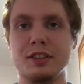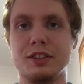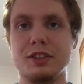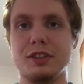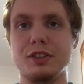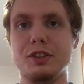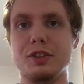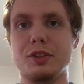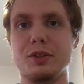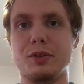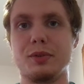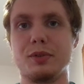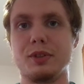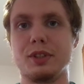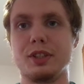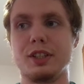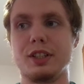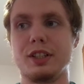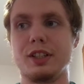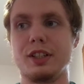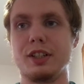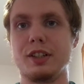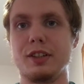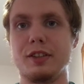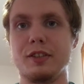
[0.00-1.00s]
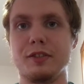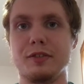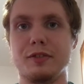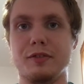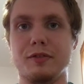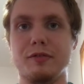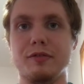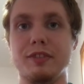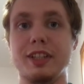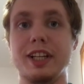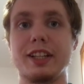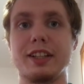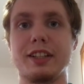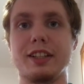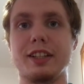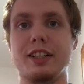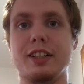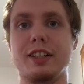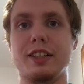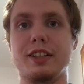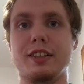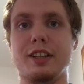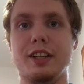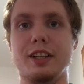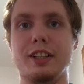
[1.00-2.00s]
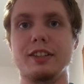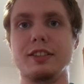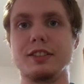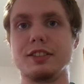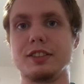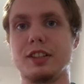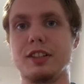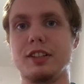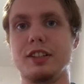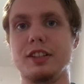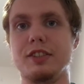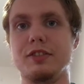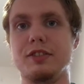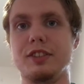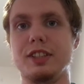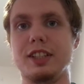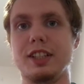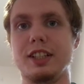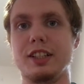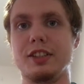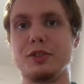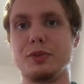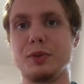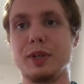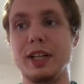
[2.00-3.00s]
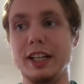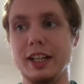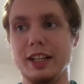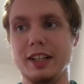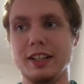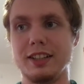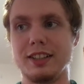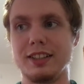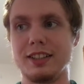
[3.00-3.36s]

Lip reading: You don't want to get there and suddenly realize, wait,